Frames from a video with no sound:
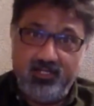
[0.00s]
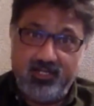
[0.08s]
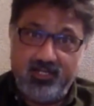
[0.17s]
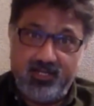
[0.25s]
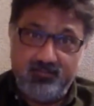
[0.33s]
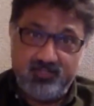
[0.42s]

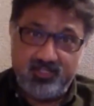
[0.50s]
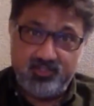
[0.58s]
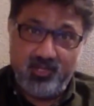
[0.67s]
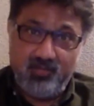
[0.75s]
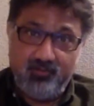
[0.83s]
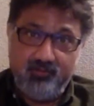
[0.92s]
times as
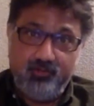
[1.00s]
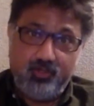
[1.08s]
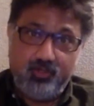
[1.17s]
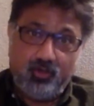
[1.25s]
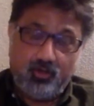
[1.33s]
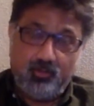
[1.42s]
well when we
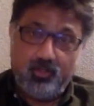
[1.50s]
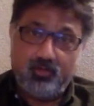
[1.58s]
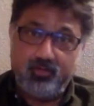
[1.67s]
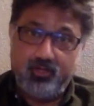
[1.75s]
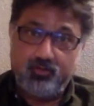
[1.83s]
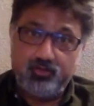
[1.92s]
talk about
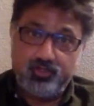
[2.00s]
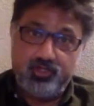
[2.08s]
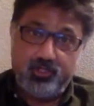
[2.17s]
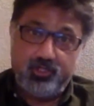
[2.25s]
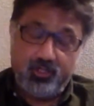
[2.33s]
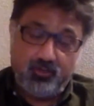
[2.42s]

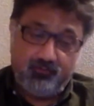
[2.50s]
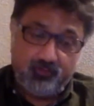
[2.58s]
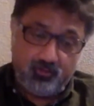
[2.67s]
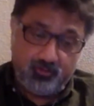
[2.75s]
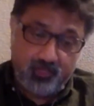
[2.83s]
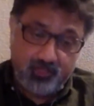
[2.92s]
renegotiating of
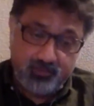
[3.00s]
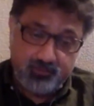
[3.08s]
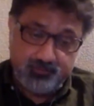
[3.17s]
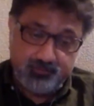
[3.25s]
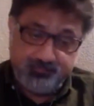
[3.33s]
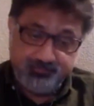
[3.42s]
contracts.
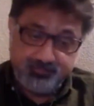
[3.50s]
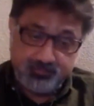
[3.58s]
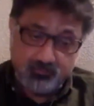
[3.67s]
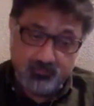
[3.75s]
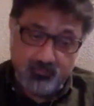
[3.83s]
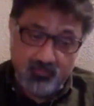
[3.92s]

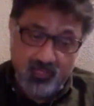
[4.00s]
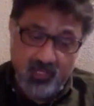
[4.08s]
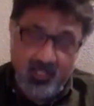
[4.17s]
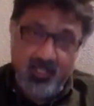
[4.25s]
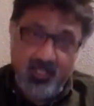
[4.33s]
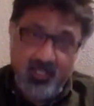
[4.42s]

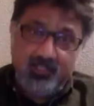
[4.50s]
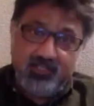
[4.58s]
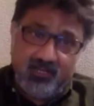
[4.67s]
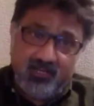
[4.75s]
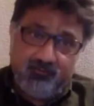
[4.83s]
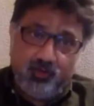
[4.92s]
Then,
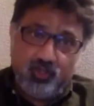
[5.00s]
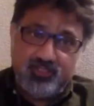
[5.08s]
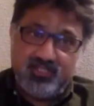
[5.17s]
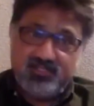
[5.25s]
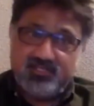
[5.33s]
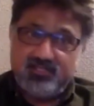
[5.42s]
of course,
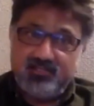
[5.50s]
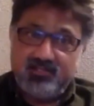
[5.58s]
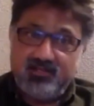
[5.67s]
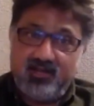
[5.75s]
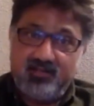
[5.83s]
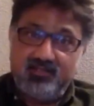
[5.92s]
as
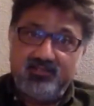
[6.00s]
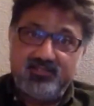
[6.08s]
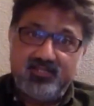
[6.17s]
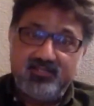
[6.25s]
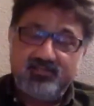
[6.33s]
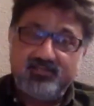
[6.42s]
Karthik
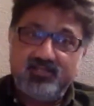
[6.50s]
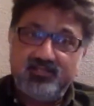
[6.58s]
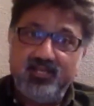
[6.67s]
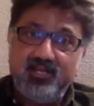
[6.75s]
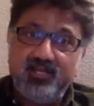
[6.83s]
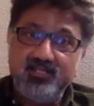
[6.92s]
says, that the
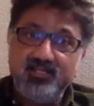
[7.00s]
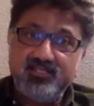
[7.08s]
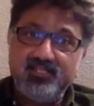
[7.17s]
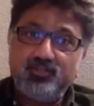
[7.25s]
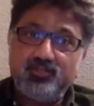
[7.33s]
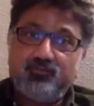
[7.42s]
NDC
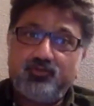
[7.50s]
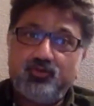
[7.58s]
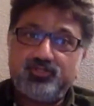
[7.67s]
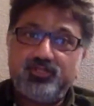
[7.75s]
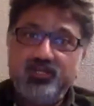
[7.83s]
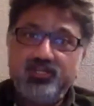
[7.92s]
is, of
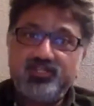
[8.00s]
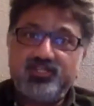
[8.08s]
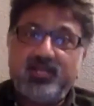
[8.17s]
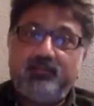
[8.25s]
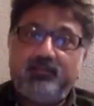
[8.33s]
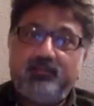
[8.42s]
course,
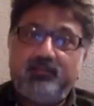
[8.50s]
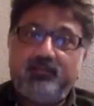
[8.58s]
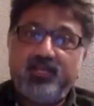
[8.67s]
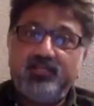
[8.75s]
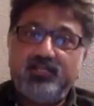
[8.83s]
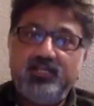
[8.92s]
snapping at the
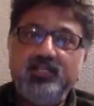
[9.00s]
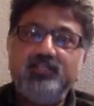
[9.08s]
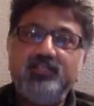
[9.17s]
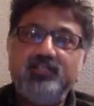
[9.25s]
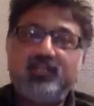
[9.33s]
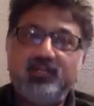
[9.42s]
heels,
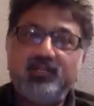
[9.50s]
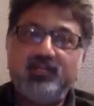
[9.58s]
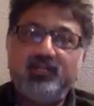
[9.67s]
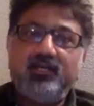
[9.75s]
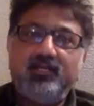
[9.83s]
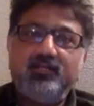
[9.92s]
and
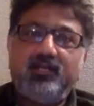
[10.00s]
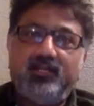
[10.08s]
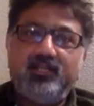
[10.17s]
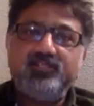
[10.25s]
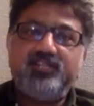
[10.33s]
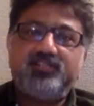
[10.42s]
NDC is
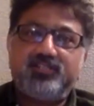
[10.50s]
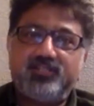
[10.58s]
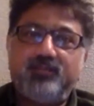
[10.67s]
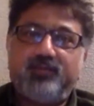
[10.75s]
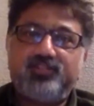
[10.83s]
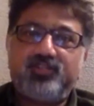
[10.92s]
a separate
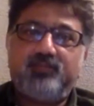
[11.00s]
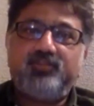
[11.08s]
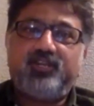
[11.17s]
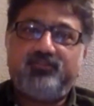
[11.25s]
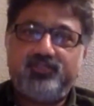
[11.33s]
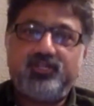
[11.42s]
subject which
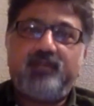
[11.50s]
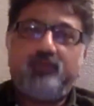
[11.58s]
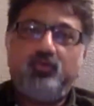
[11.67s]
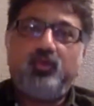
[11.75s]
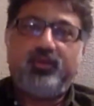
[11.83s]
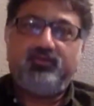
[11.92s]
I'm going to
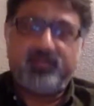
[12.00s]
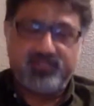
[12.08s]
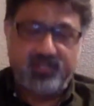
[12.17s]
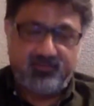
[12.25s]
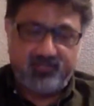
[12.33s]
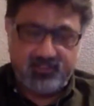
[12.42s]
address
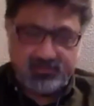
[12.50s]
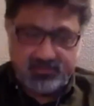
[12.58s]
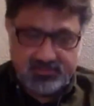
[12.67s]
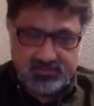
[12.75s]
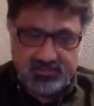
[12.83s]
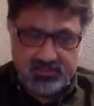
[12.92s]
after
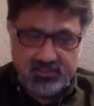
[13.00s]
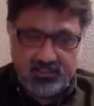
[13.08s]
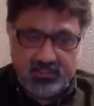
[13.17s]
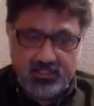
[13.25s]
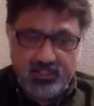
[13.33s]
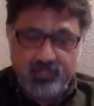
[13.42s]
this.
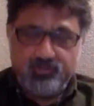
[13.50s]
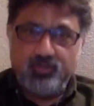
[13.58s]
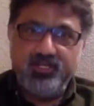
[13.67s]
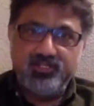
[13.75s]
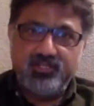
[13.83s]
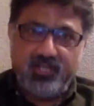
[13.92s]
So
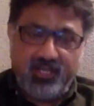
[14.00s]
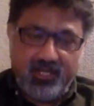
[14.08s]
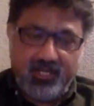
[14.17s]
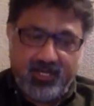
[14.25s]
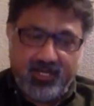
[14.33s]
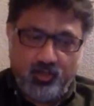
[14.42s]
here's
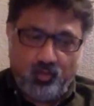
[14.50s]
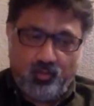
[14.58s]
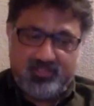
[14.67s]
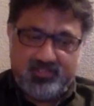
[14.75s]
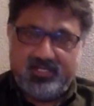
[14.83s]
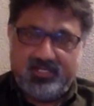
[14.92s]
airline on
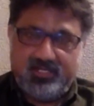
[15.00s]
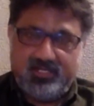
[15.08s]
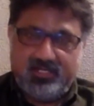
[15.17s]
one side,